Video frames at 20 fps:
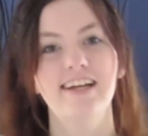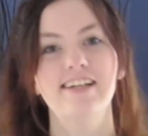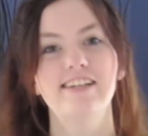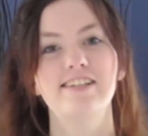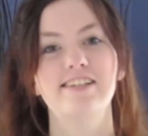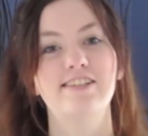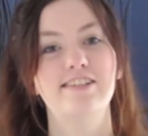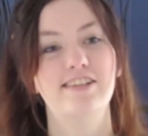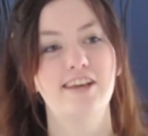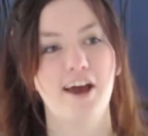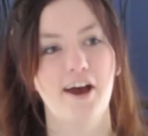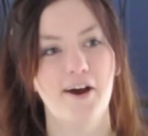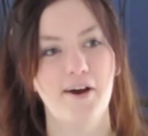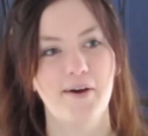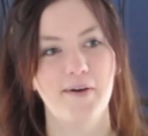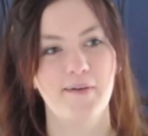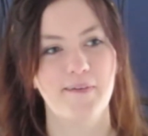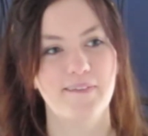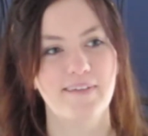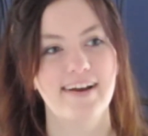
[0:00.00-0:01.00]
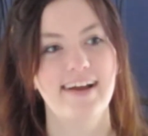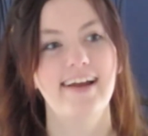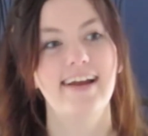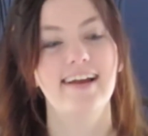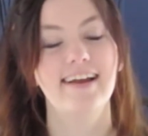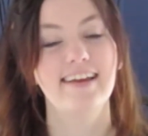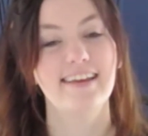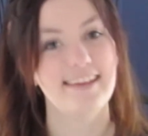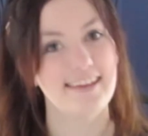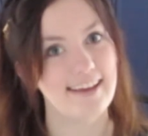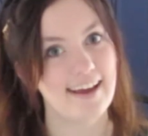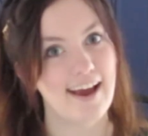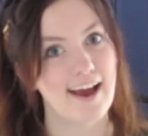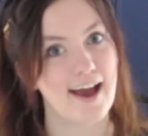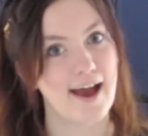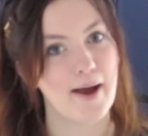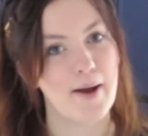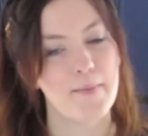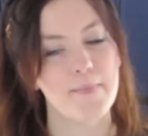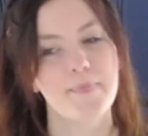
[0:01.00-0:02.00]
So,
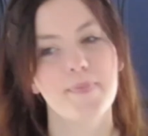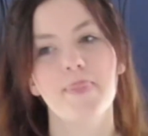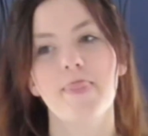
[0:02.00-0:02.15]
yeah.